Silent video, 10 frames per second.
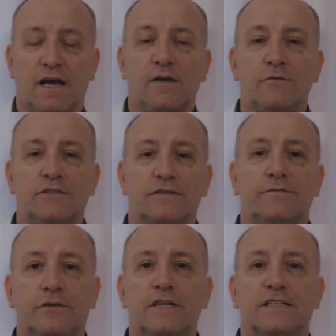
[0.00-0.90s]
I was the
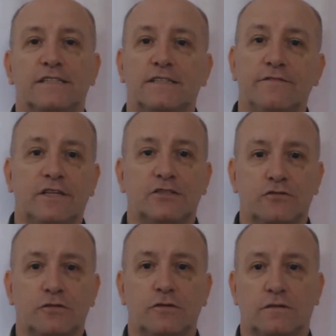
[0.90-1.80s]
voice of their
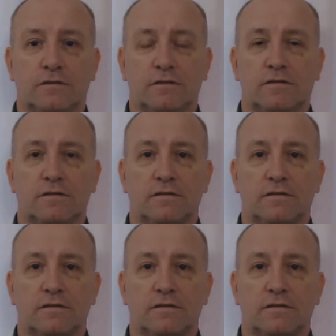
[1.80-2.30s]
truth.